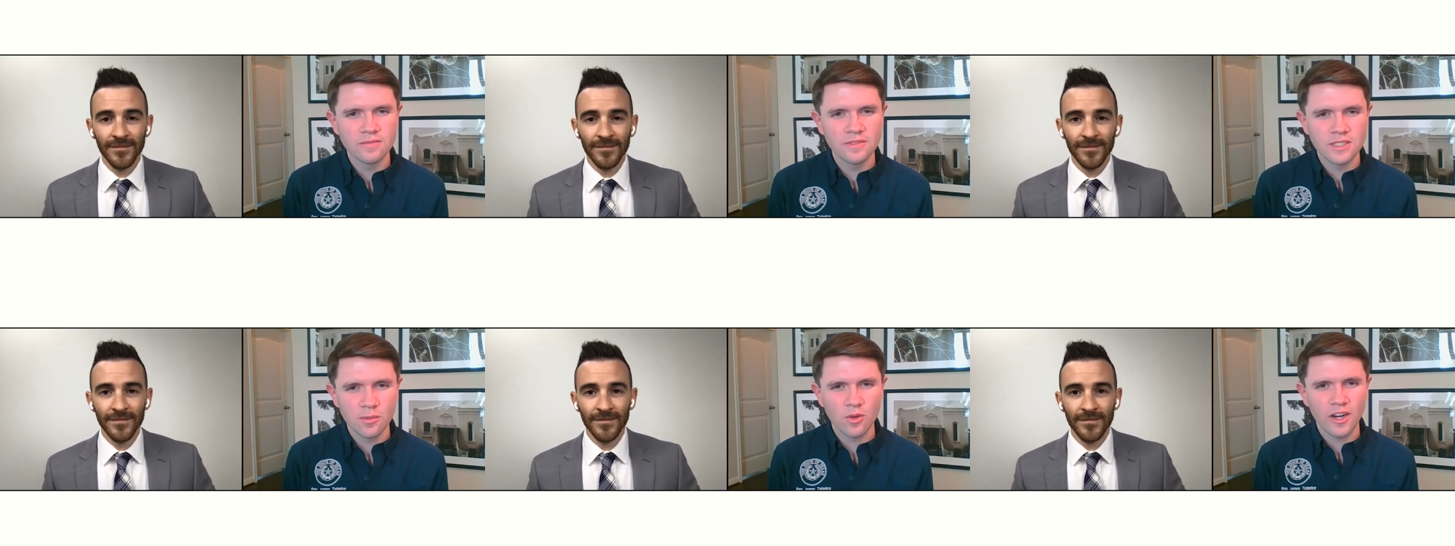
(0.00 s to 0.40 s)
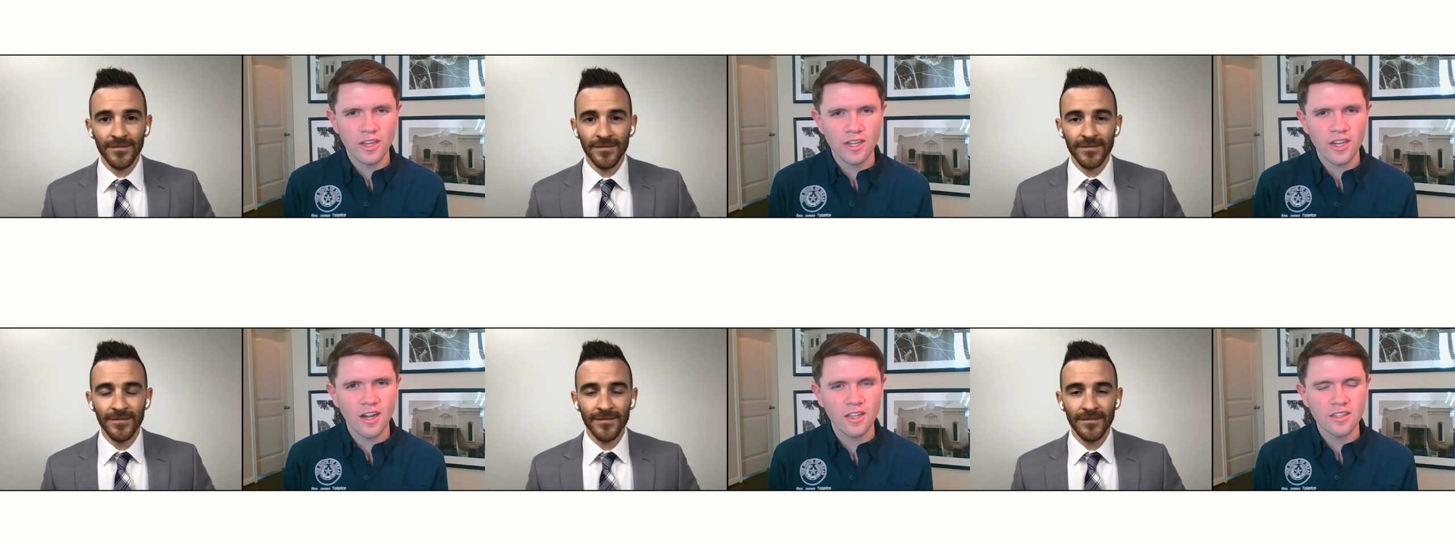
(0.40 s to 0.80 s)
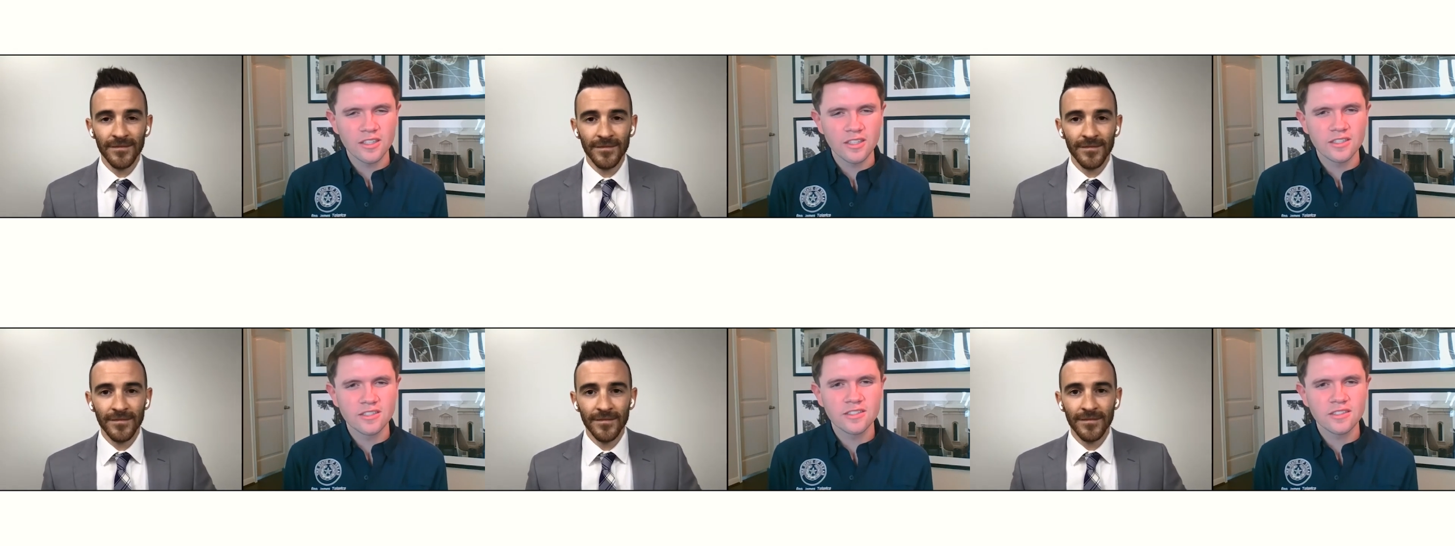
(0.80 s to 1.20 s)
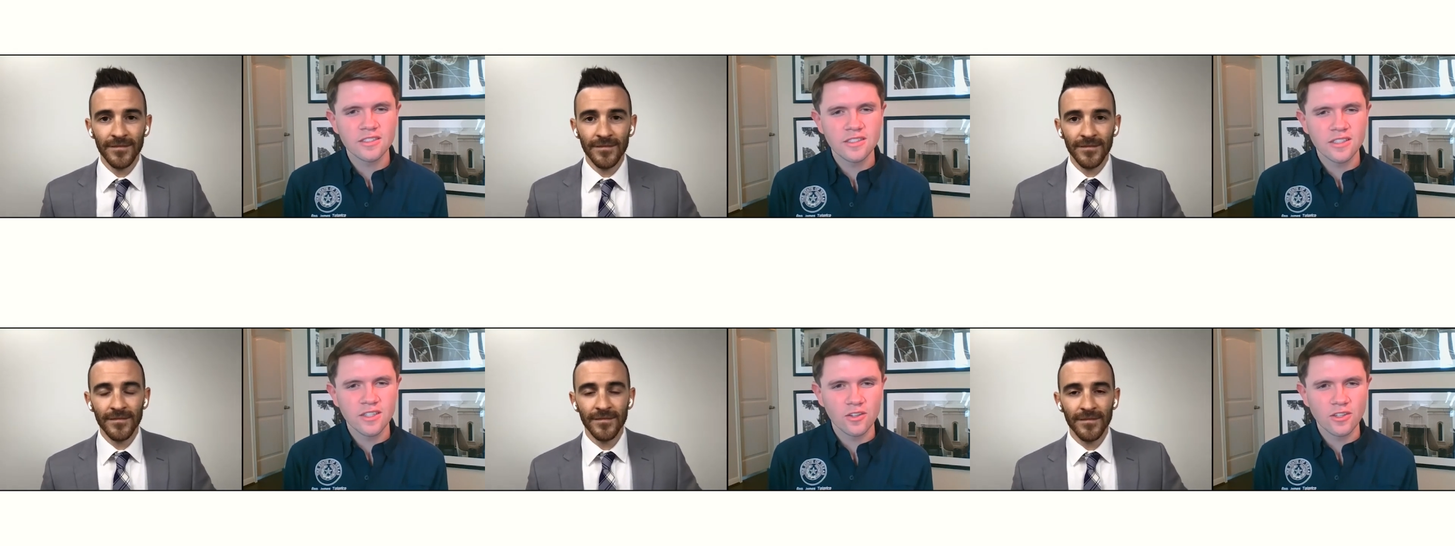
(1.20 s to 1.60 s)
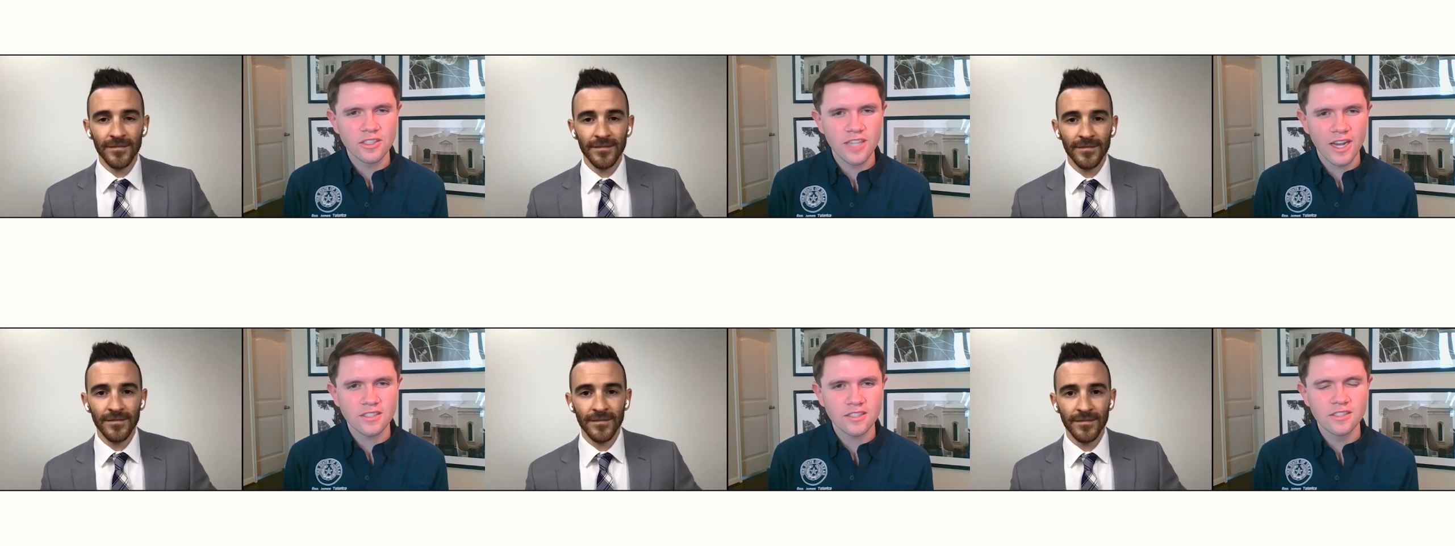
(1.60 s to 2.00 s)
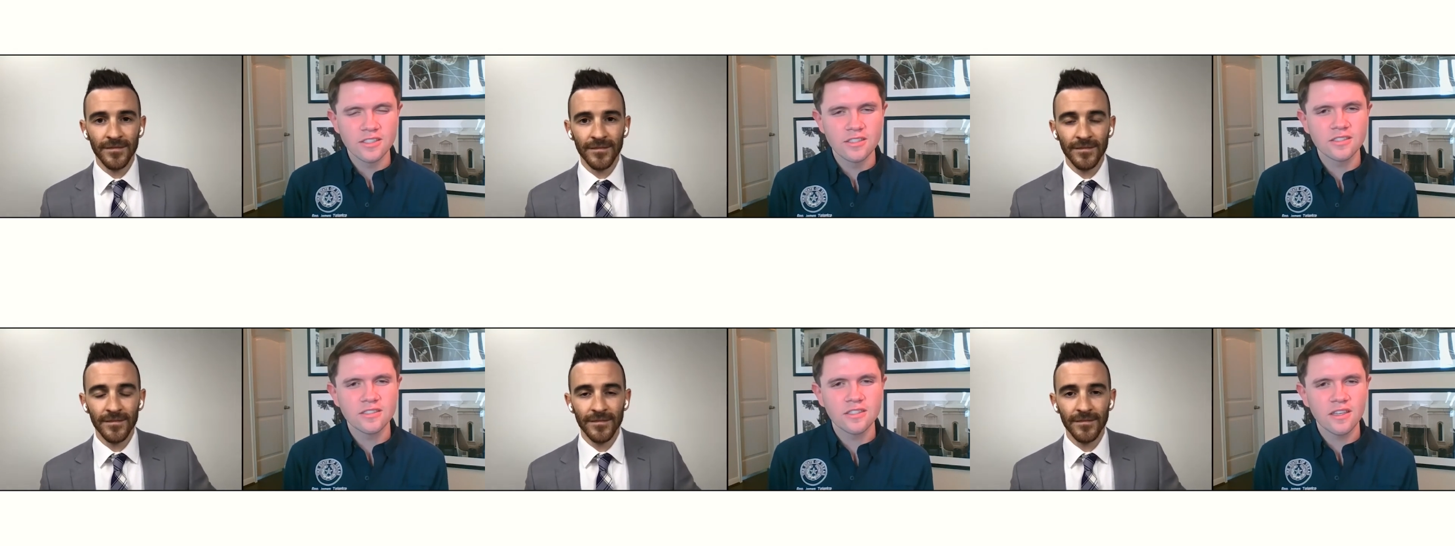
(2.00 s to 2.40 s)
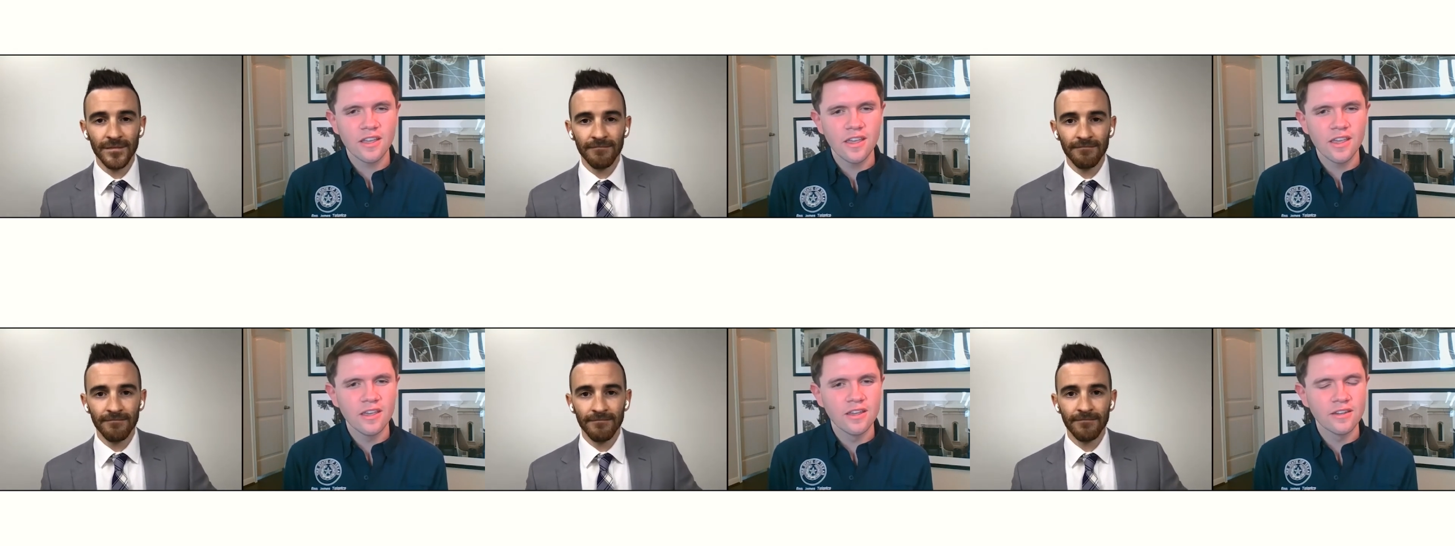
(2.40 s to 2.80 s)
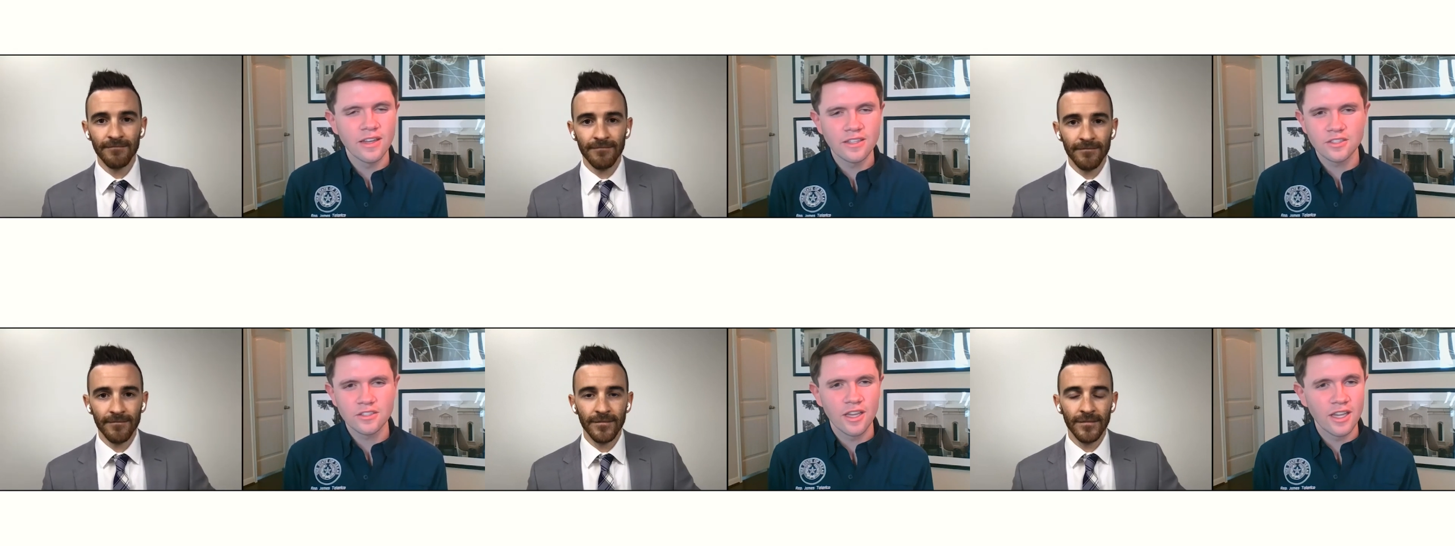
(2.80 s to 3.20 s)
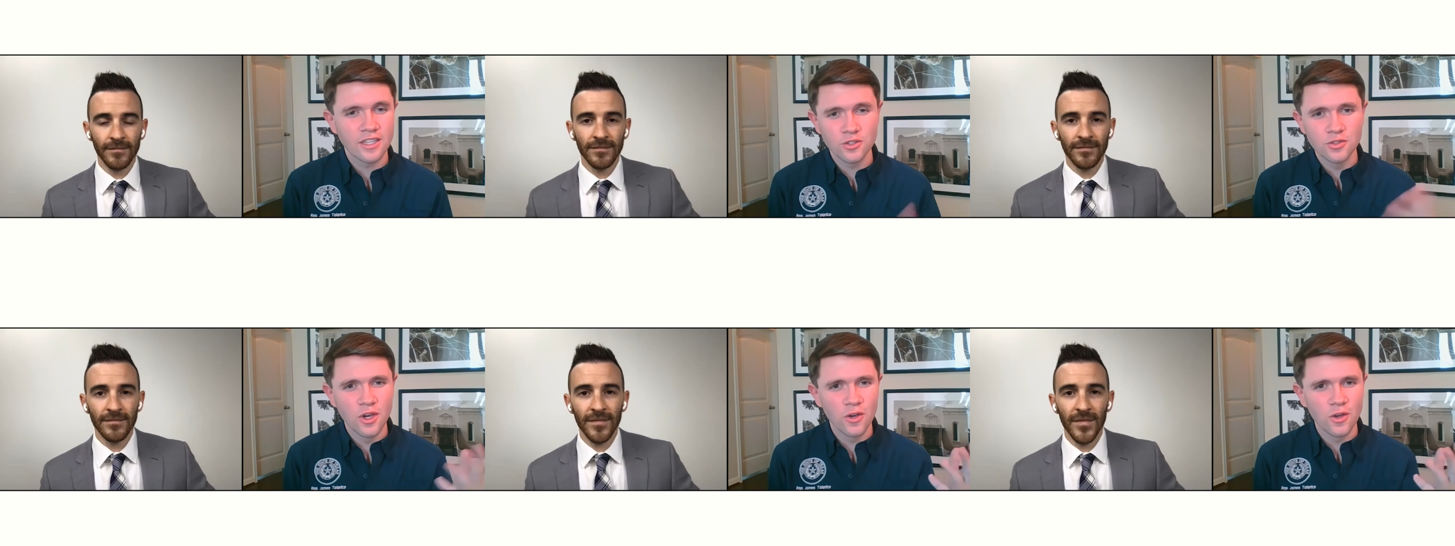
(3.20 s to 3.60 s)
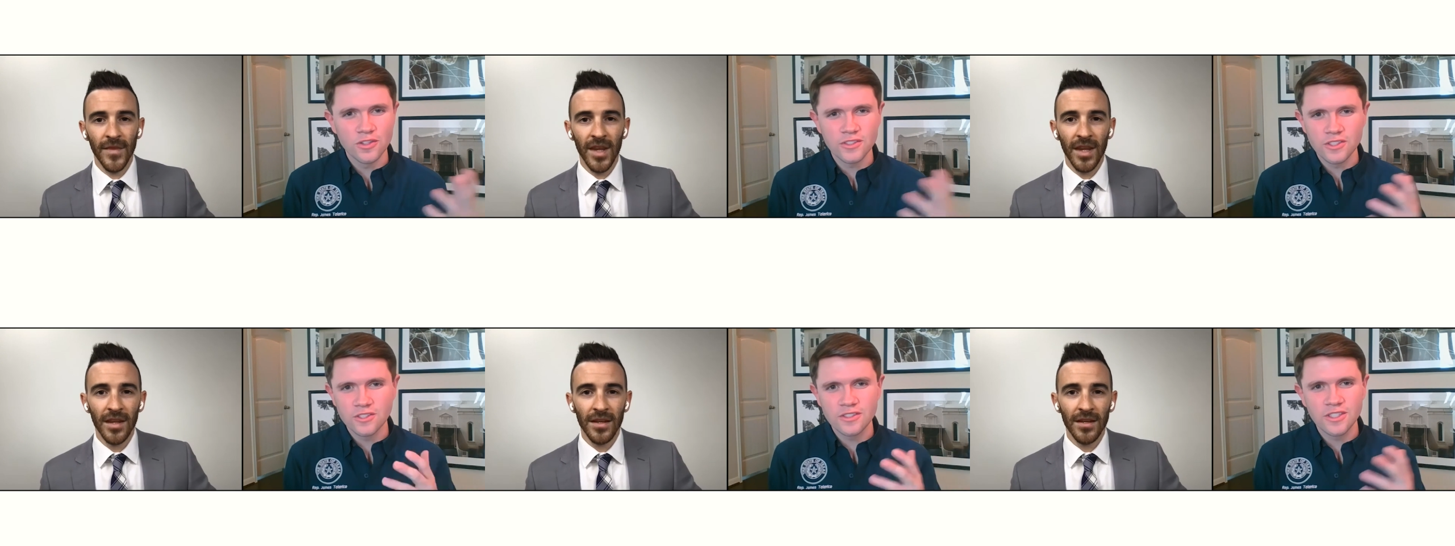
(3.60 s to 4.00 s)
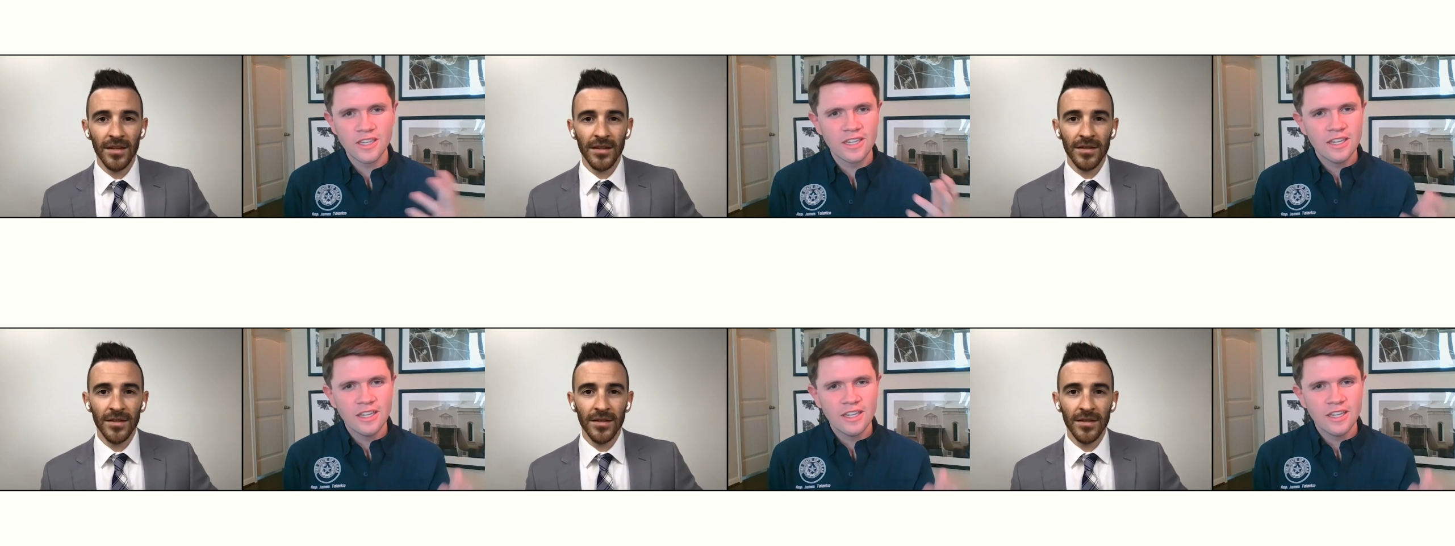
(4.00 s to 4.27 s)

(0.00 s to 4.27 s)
Speaker 1: Democratic colleagues here in Texas, and as as you know, this is